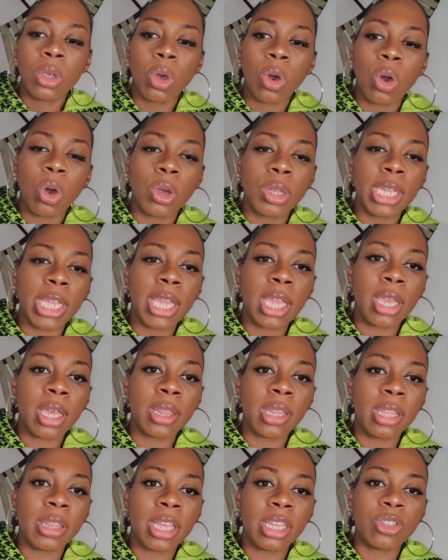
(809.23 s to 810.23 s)
on it, and
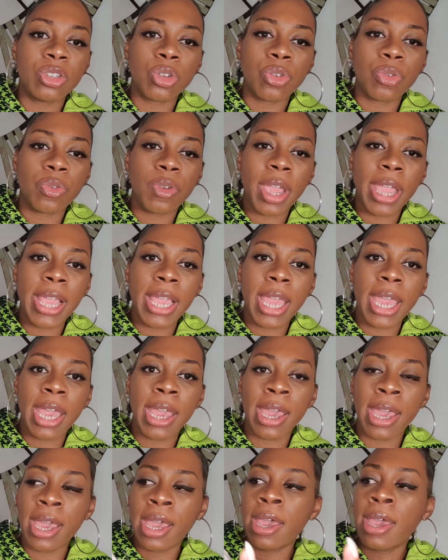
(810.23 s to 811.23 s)
then there's grey
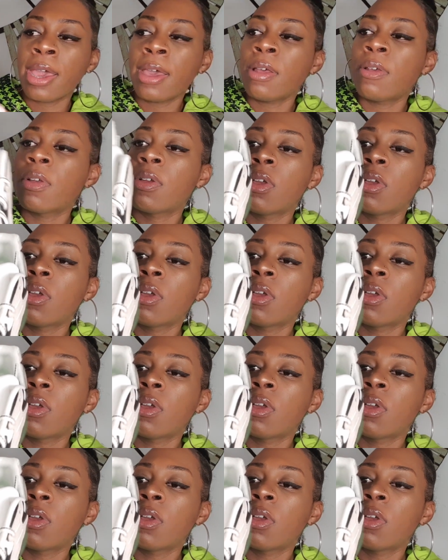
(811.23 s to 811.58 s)
hair,